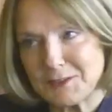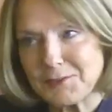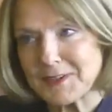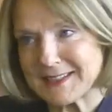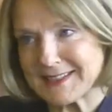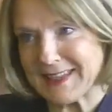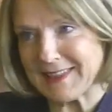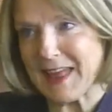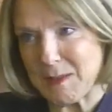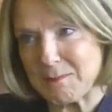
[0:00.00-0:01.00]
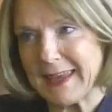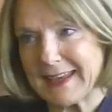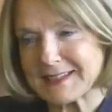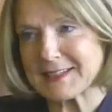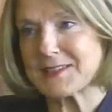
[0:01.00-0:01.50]
difference that that
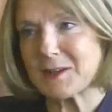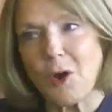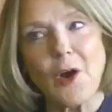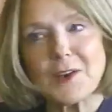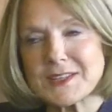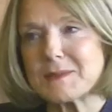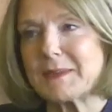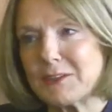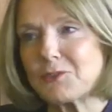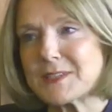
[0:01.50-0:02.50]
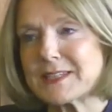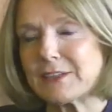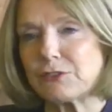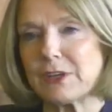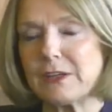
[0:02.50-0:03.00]
makes because there are some
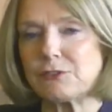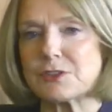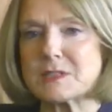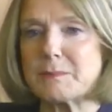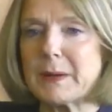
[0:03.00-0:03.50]
interesting yeah. changes.